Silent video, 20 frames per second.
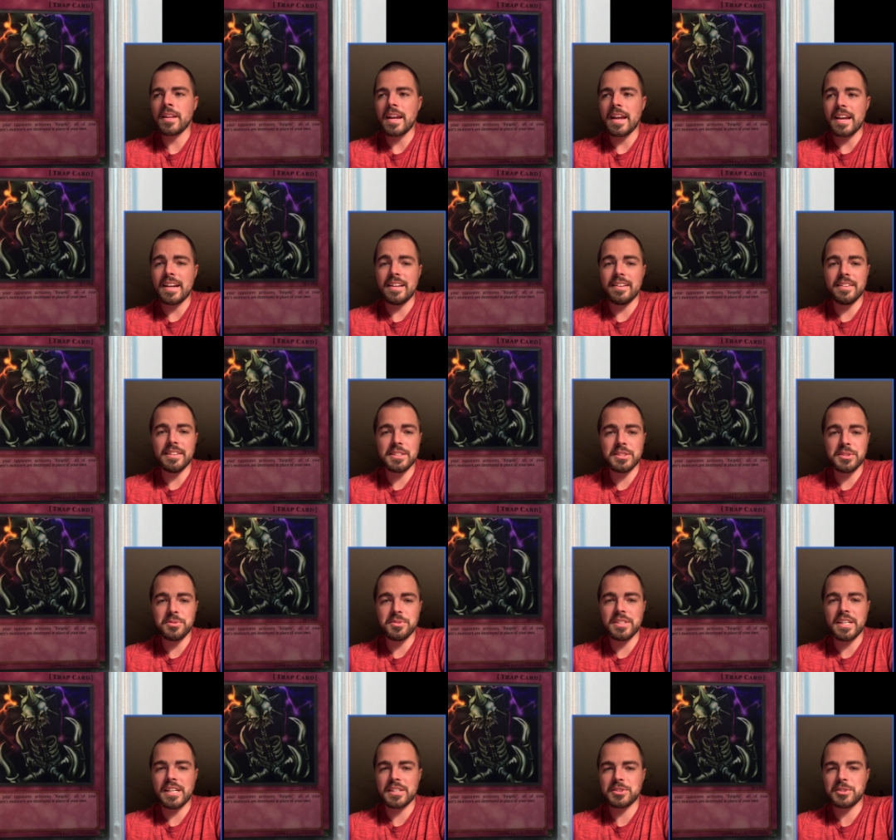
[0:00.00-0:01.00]
And this
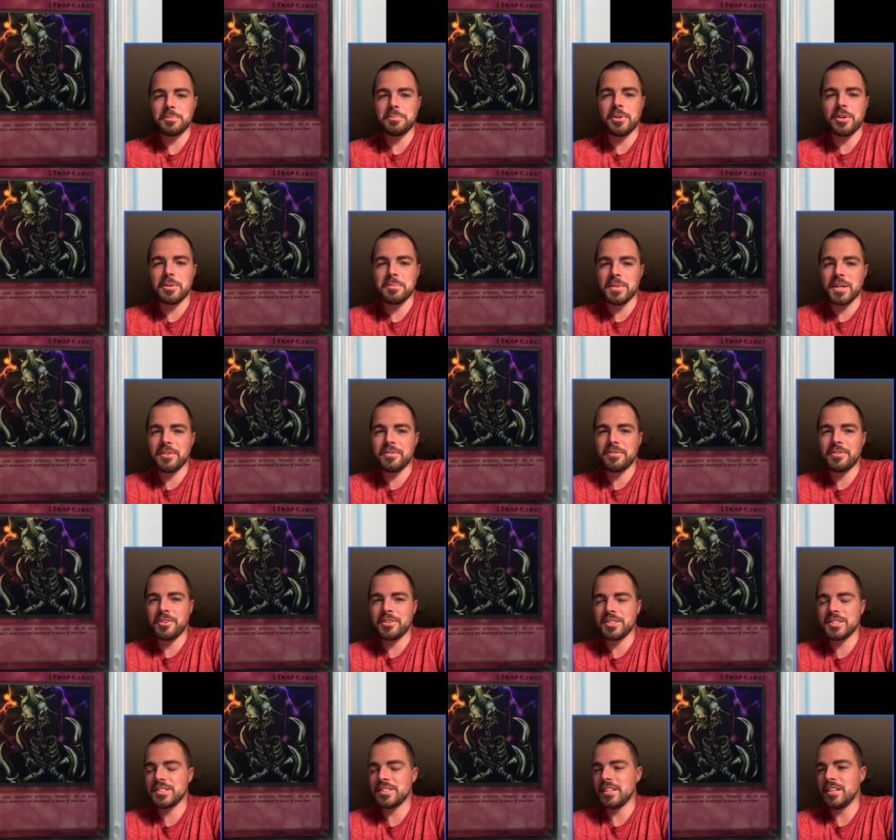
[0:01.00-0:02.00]
was actually part of my
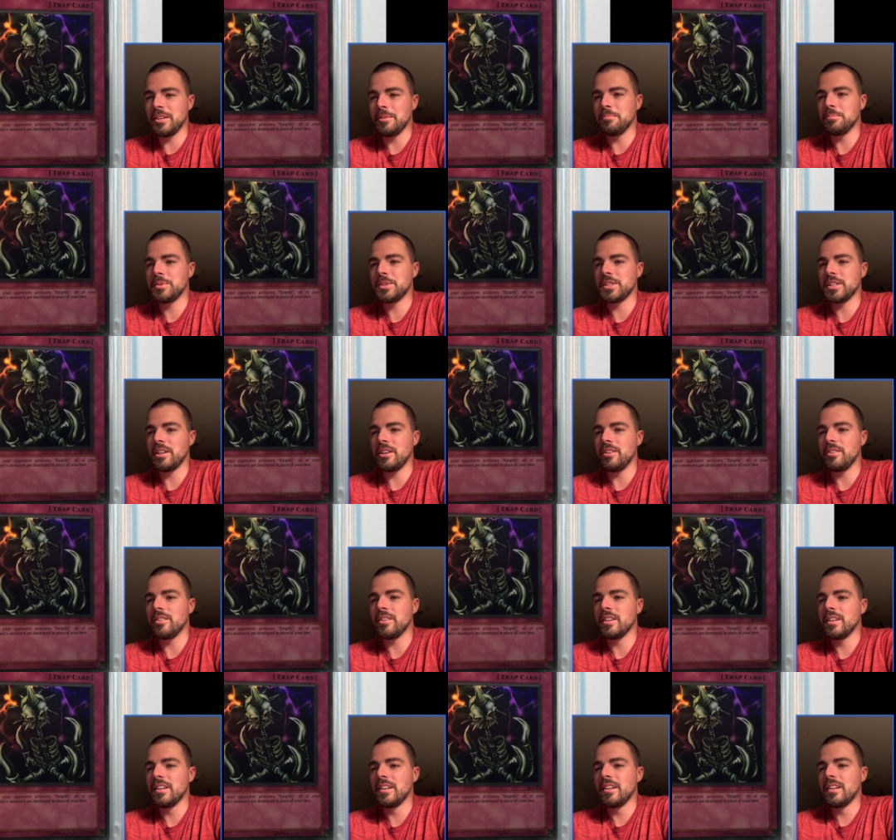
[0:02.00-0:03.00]
first sub. So
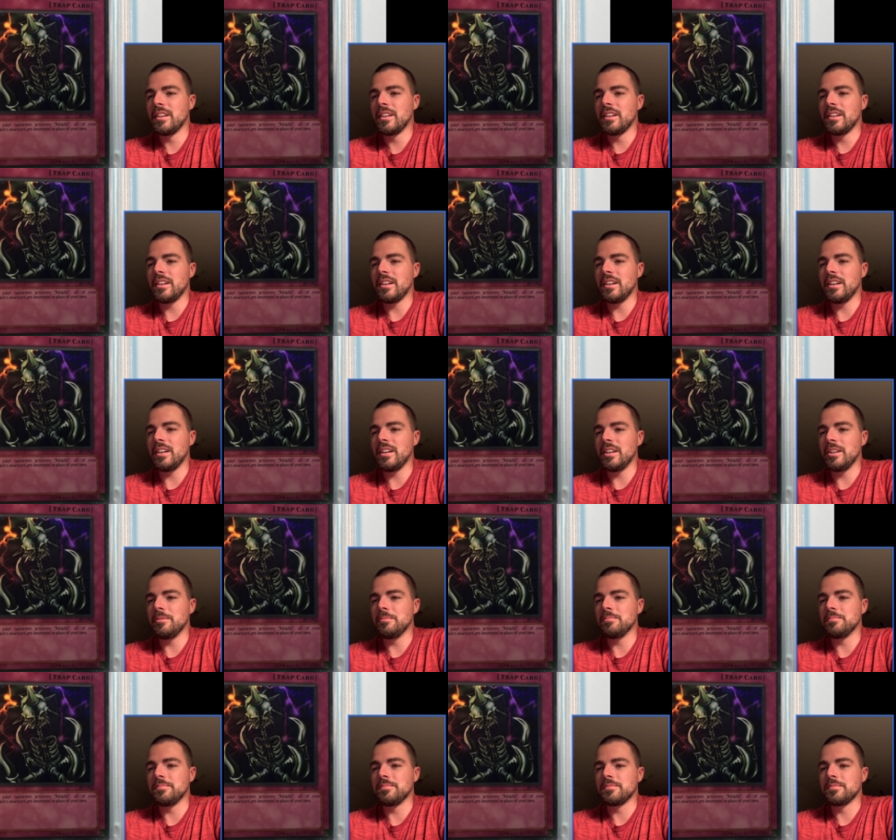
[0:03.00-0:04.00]

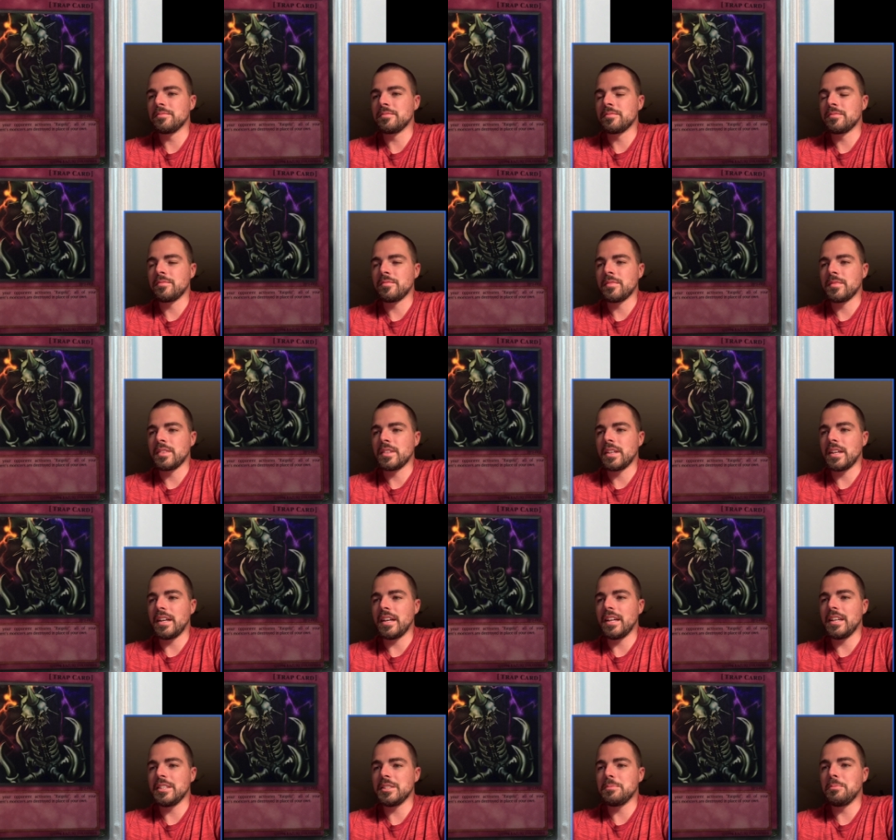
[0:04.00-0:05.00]
um, kind
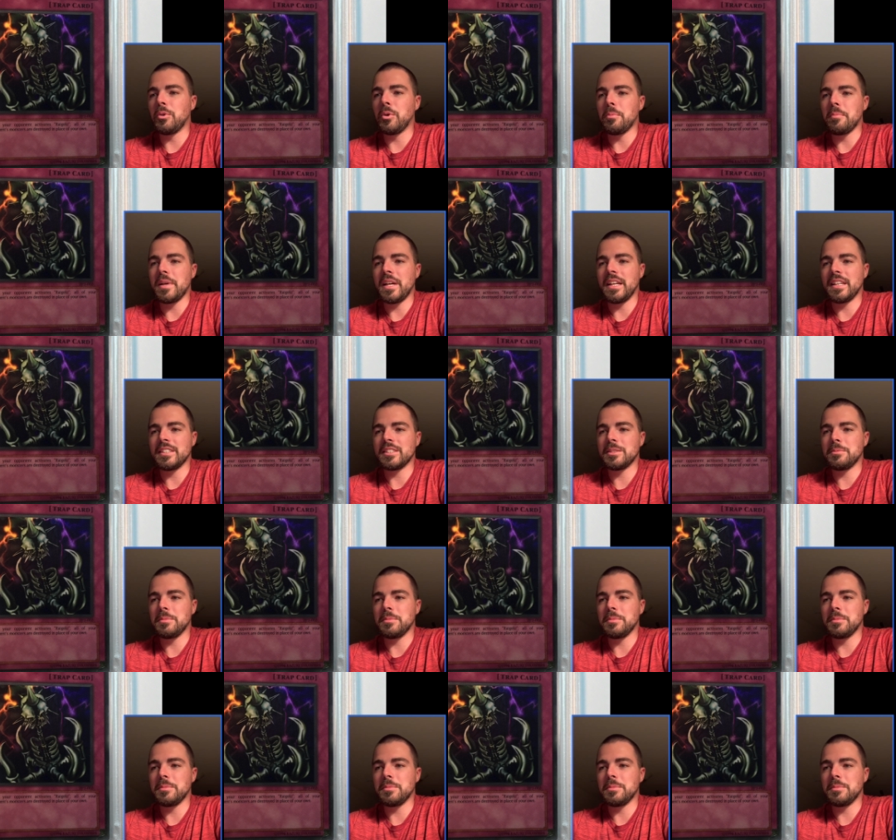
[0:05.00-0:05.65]
of has more meaning to